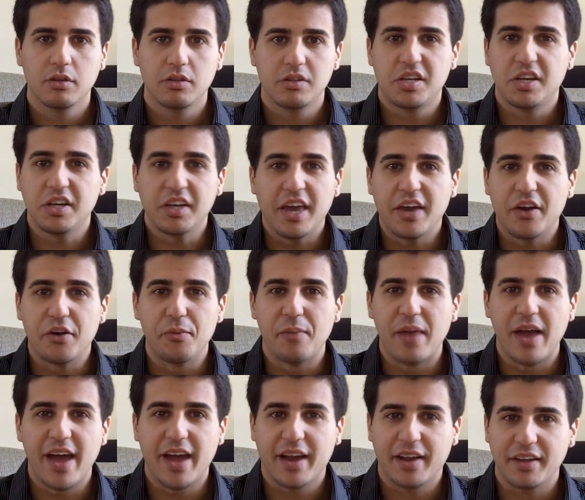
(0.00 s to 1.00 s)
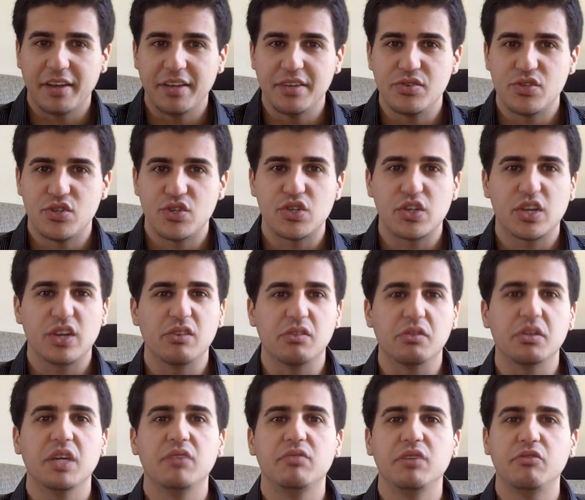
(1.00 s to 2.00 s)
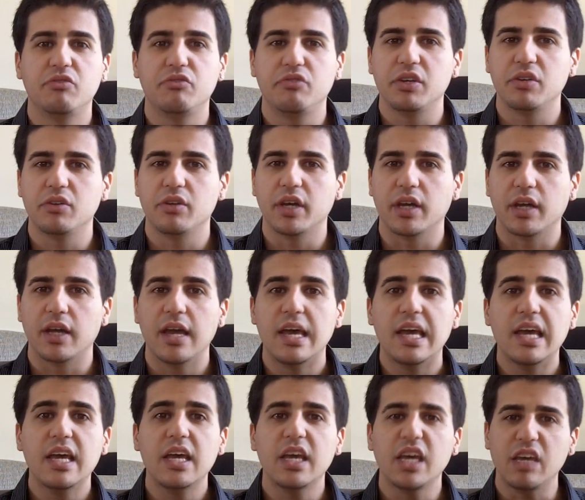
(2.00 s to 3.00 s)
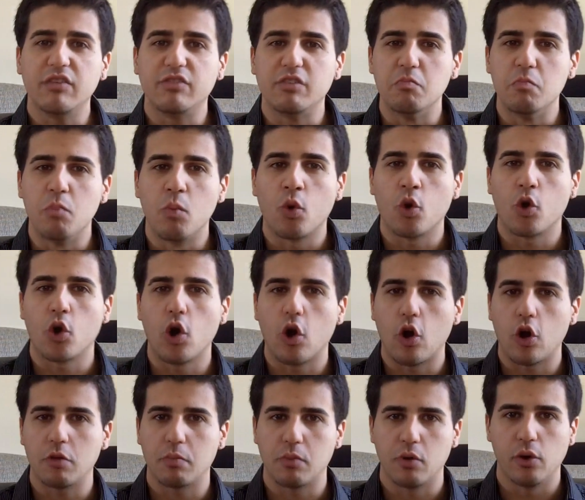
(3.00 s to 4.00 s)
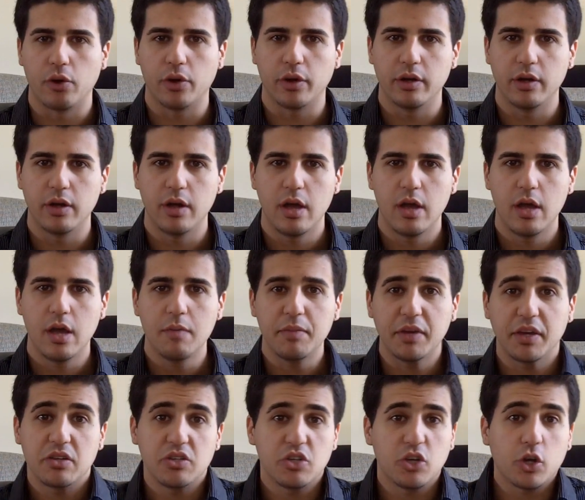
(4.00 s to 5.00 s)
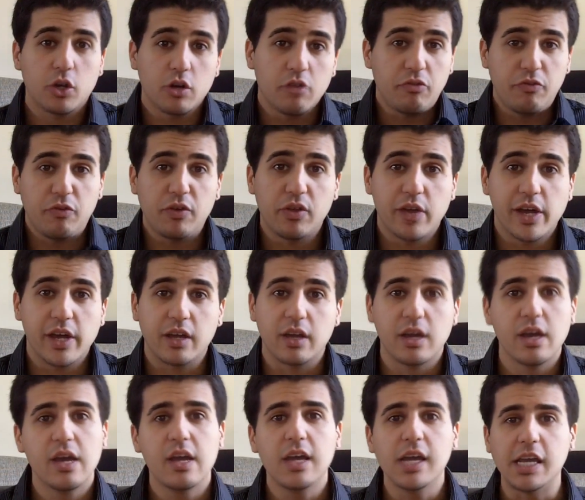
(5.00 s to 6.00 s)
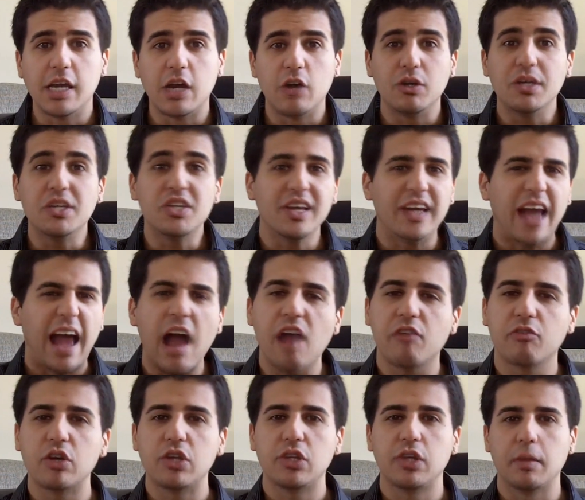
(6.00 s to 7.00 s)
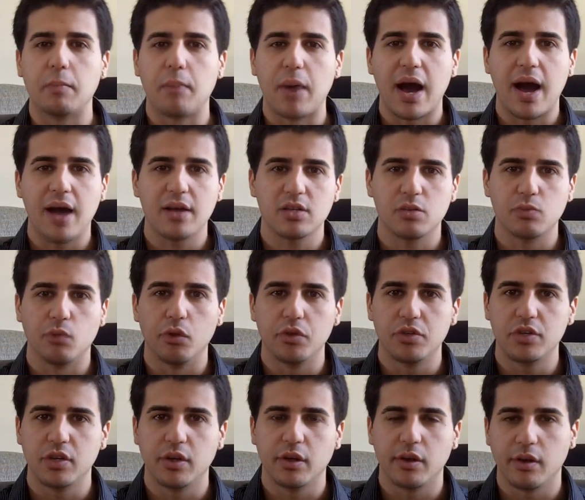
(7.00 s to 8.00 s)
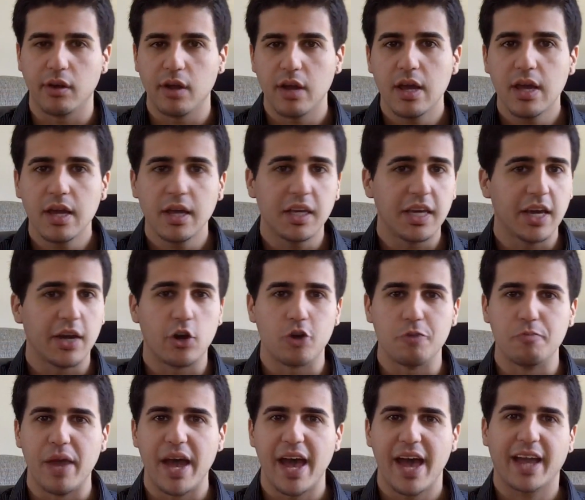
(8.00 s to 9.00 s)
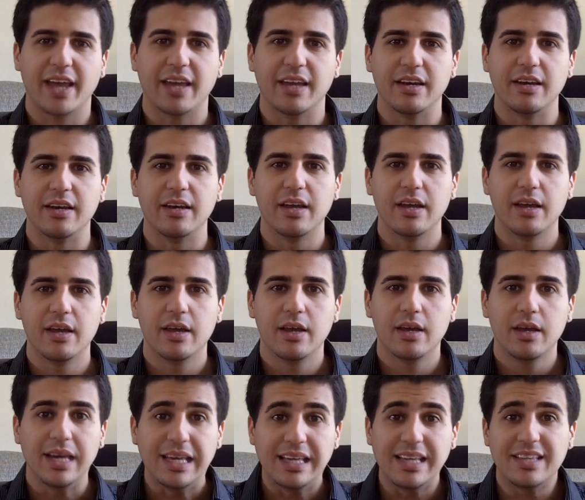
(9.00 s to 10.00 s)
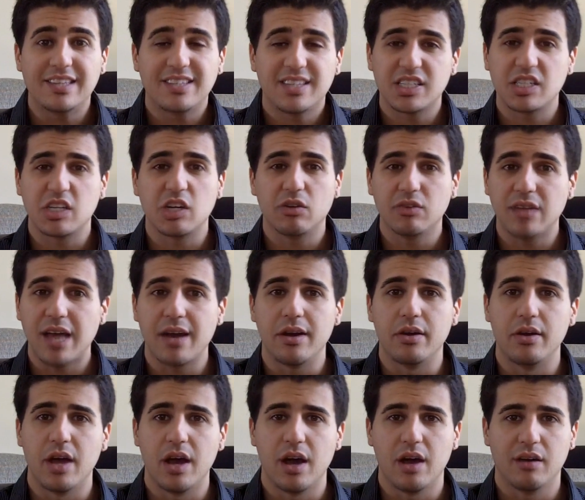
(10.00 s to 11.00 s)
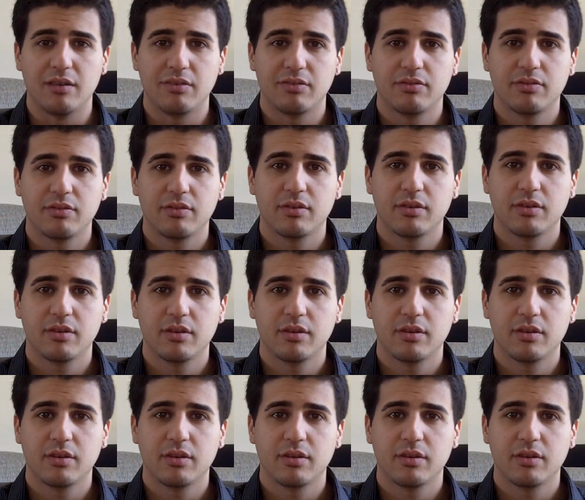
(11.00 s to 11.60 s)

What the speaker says: to get her back, is just going to leave you feeling even more heartbroken because you're going to feel like, you did everything possible to get her back and it's still not enough.